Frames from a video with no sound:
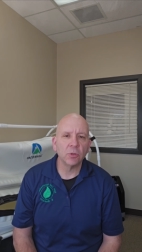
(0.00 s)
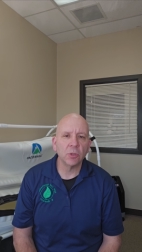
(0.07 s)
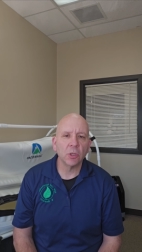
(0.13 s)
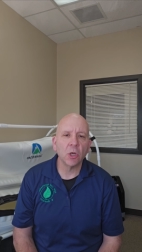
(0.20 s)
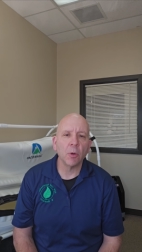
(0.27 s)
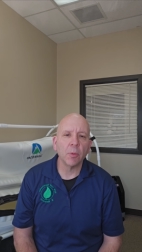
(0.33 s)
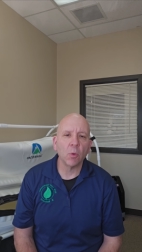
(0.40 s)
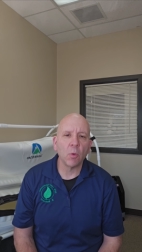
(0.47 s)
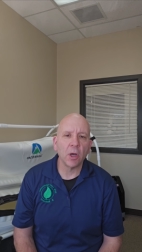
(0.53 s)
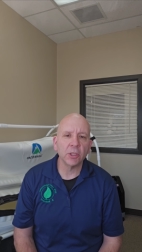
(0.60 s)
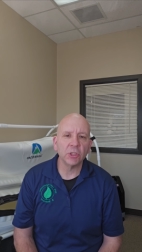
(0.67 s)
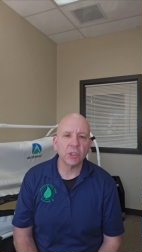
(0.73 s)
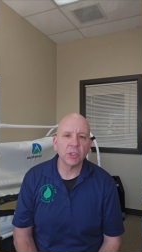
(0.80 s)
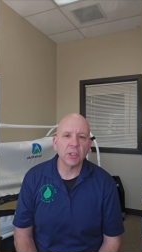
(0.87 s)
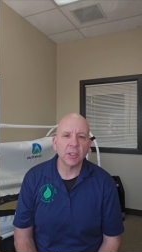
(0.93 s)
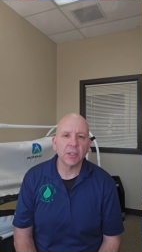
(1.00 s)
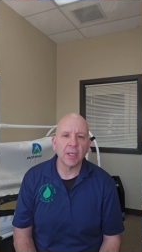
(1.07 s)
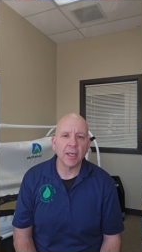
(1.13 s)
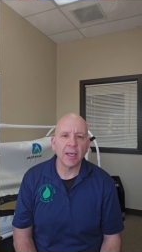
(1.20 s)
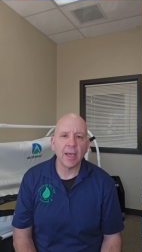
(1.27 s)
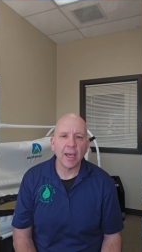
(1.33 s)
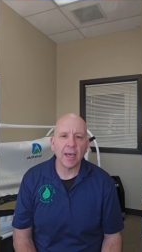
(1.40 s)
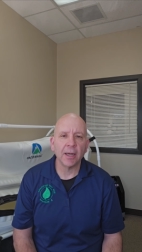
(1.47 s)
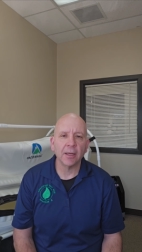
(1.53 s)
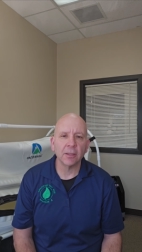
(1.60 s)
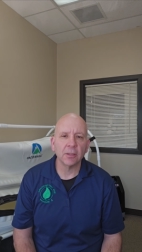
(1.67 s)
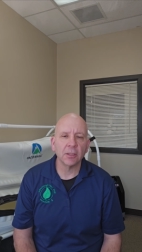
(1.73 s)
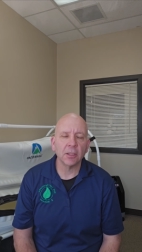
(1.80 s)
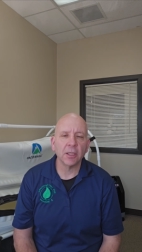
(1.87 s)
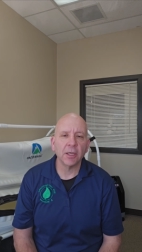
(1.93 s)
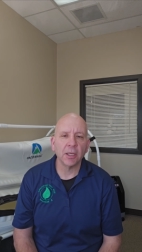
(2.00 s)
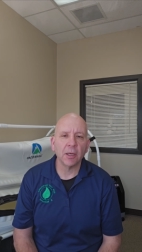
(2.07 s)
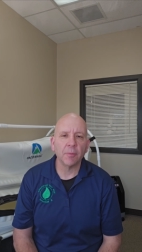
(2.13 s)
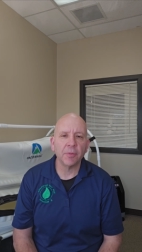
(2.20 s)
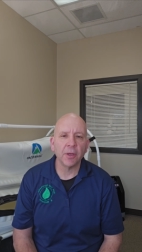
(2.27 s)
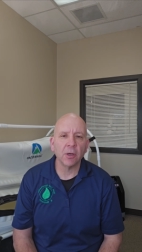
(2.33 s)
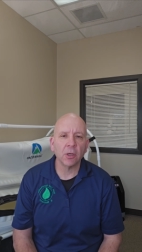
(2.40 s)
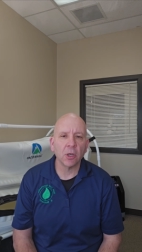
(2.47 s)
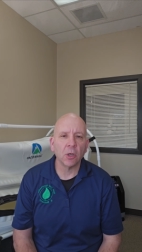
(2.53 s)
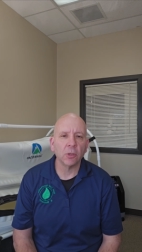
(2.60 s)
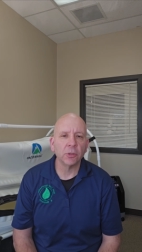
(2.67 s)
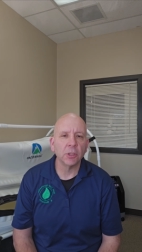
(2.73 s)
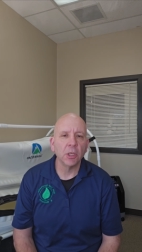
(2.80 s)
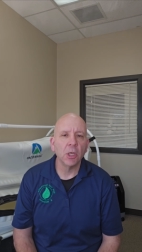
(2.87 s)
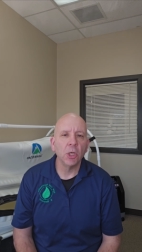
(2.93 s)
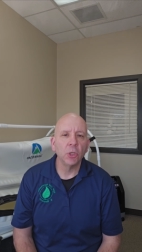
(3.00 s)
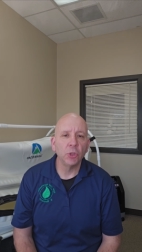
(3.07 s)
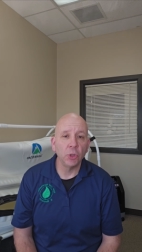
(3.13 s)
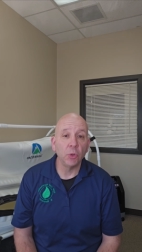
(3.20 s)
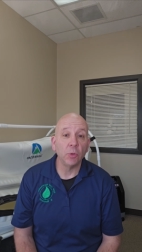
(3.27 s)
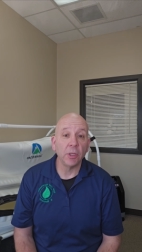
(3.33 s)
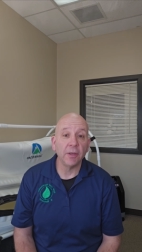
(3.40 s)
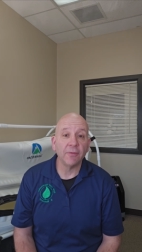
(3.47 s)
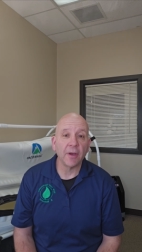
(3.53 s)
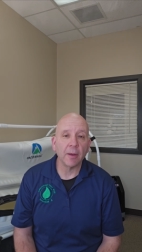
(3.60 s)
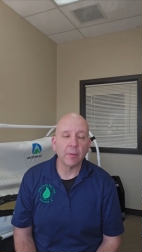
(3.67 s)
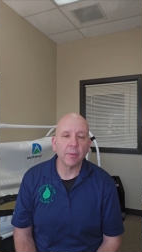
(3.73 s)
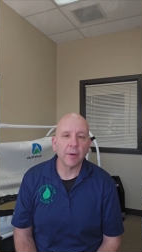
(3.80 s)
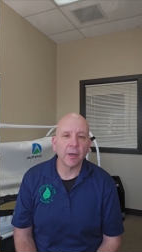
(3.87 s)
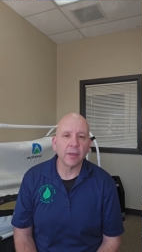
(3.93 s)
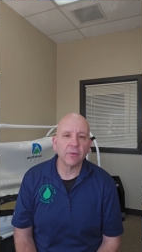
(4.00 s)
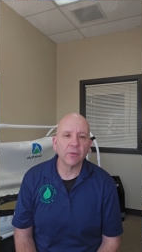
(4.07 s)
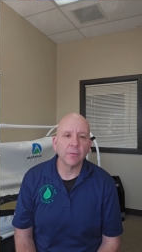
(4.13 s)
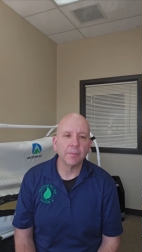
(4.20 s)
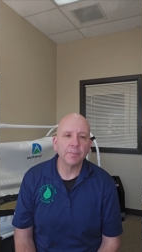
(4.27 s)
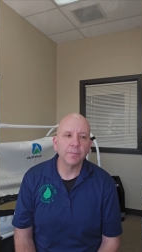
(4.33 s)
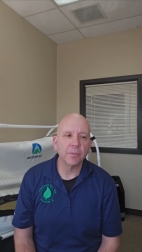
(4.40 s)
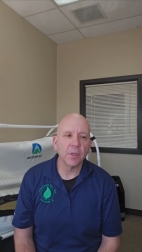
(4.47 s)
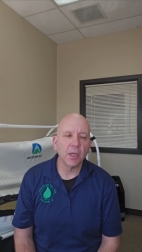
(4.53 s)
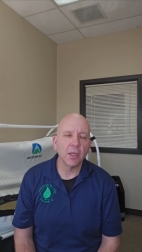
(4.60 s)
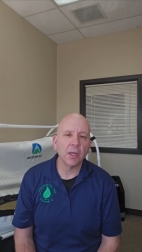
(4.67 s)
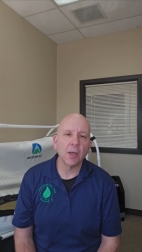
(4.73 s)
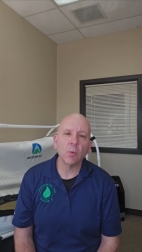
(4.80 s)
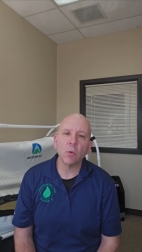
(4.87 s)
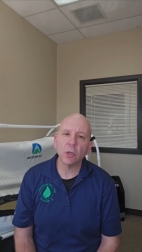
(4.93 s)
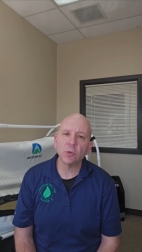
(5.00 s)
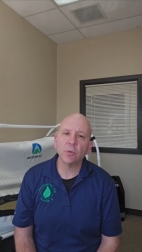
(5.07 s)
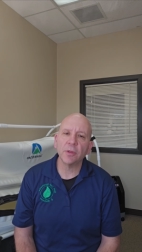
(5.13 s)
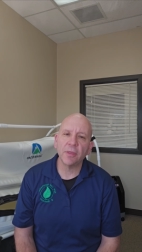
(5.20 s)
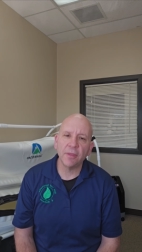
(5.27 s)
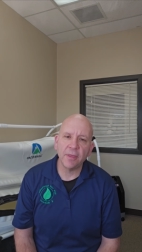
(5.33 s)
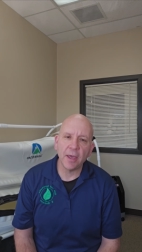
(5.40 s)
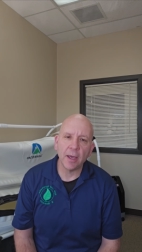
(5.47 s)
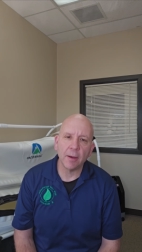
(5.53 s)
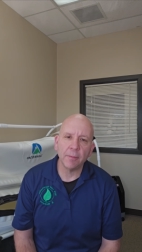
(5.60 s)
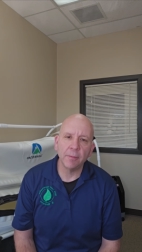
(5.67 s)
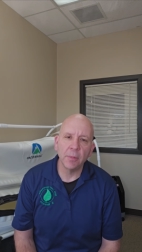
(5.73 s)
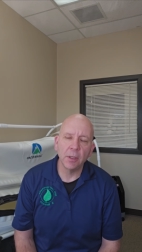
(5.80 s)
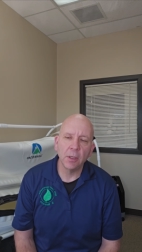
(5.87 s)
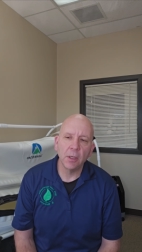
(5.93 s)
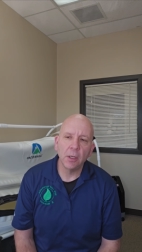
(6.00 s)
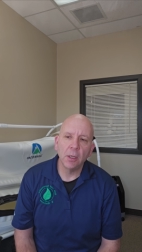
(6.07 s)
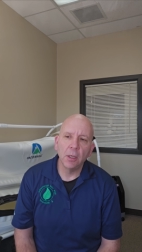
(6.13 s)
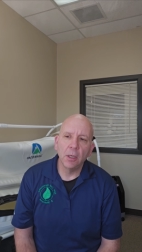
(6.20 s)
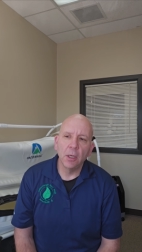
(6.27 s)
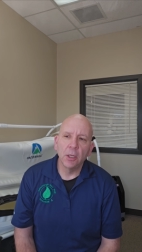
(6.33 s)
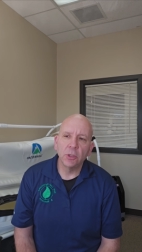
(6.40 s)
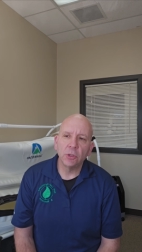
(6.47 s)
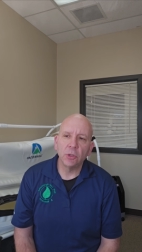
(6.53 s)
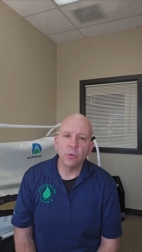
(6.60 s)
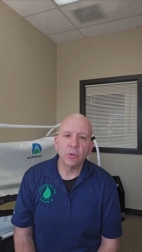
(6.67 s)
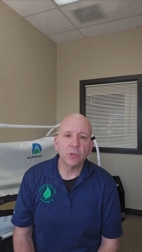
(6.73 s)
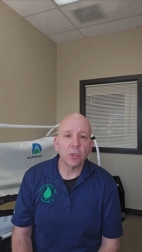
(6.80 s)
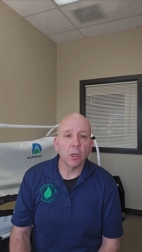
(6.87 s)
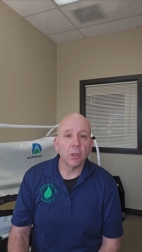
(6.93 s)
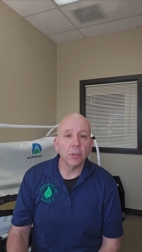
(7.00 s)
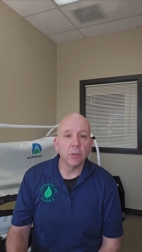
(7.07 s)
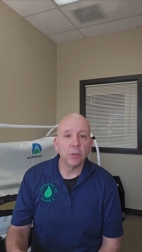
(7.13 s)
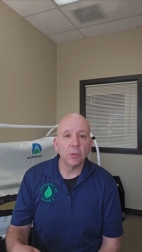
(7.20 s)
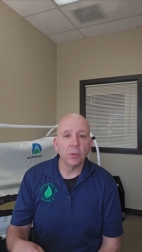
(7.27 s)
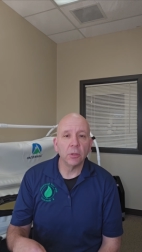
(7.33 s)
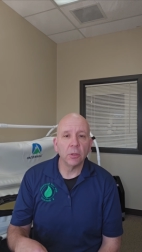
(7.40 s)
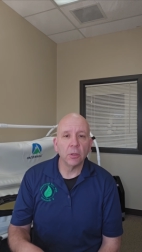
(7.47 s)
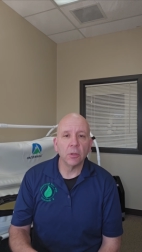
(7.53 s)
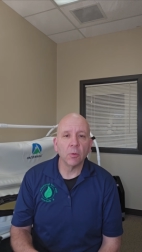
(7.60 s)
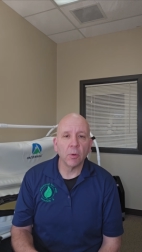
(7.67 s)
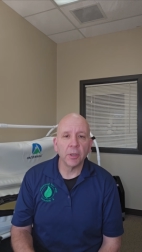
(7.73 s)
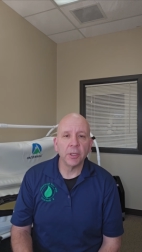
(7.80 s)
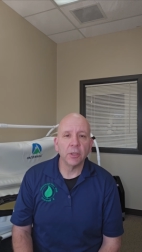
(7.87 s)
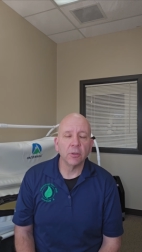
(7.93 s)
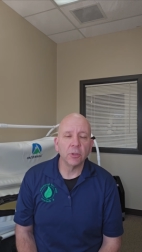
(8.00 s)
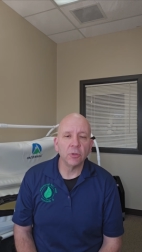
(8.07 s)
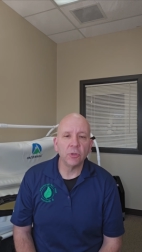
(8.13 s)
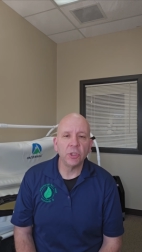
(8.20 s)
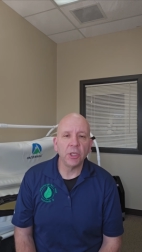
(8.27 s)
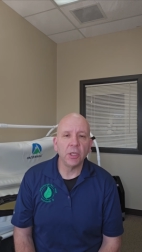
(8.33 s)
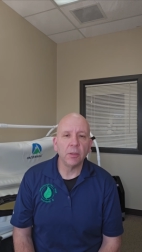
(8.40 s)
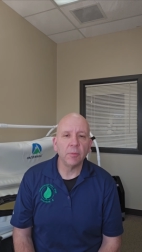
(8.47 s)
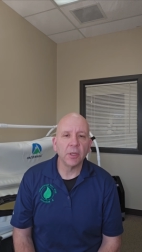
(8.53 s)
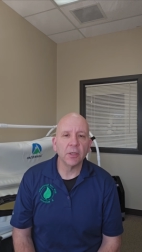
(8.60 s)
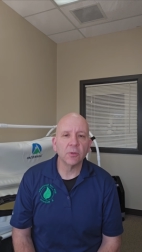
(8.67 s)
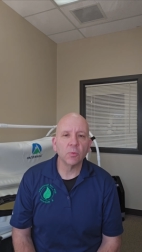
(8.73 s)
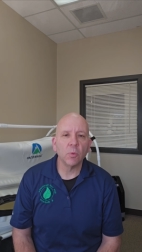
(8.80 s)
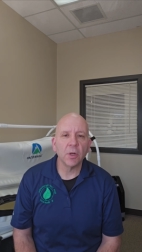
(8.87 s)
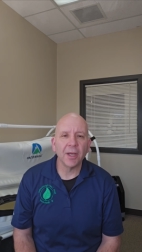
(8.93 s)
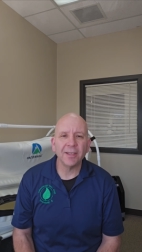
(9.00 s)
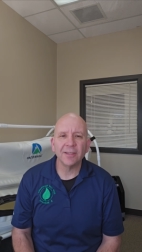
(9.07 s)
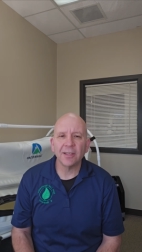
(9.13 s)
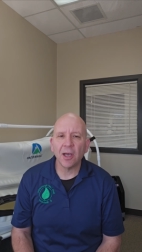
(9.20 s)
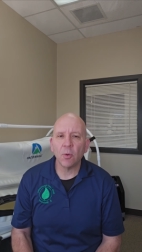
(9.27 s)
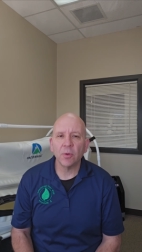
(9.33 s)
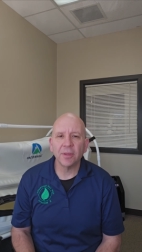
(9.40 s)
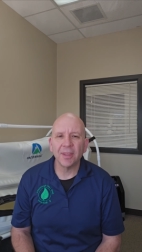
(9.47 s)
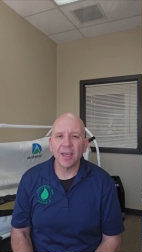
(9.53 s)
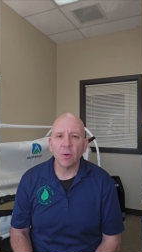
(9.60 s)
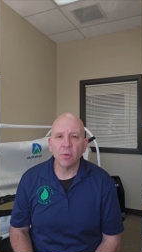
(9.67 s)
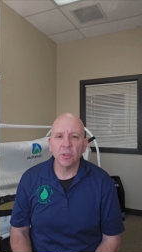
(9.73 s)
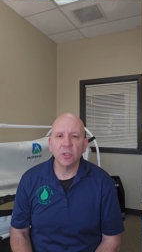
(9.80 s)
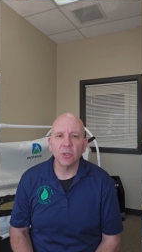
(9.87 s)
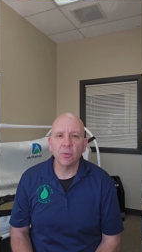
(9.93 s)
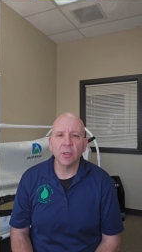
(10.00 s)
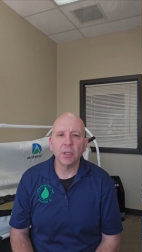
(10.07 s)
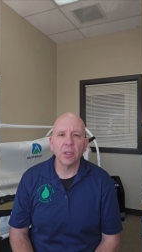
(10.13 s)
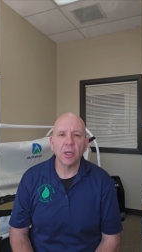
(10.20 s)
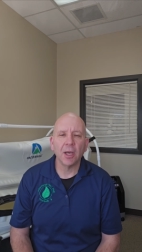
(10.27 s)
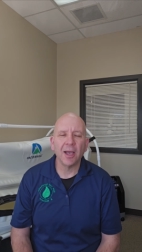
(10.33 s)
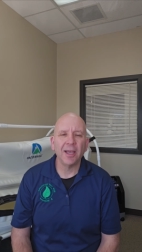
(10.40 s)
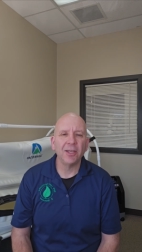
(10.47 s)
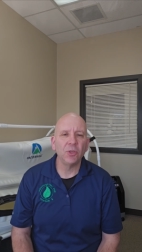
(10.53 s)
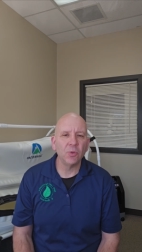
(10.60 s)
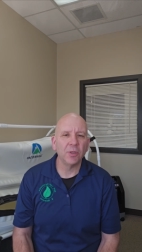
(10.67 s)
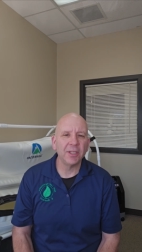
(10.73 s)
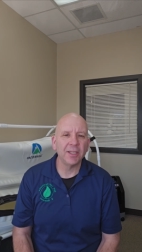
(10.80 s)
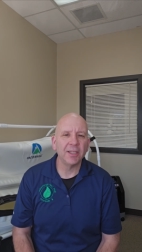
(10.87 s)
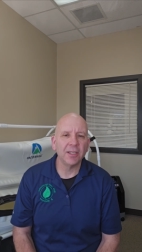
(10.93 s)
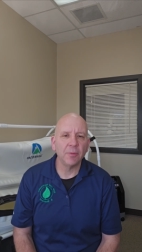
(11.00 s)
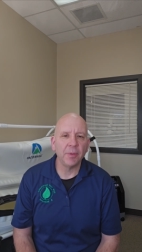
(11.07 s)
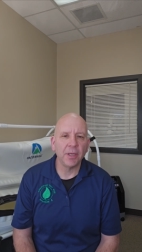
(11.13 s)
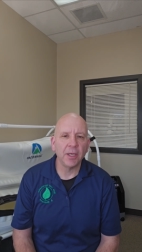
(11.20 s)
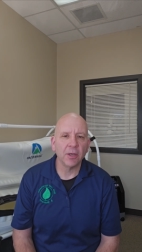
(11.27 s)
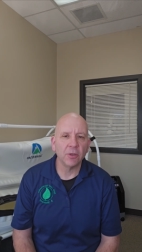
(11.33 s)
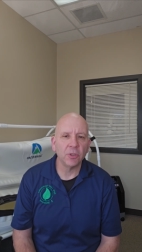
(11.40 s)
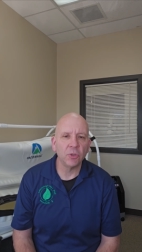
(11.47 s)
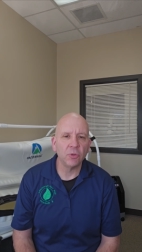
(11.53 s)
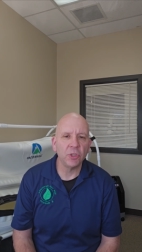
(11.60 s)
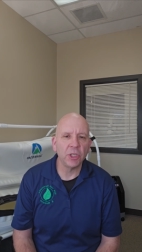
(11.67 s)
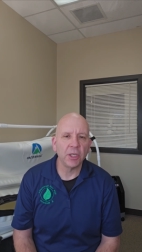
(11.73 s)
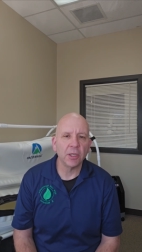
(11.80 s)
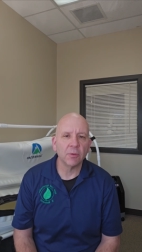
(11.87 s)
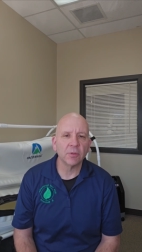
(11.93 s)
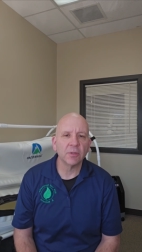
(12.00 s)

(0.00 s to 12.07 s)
Tacoma, Washington that had a clinic up there called New Leaf Hyperbarics. And I worked with them to start the one here in Eugene, because when I saw what they were doing, I knew it needed to be here in Eugene.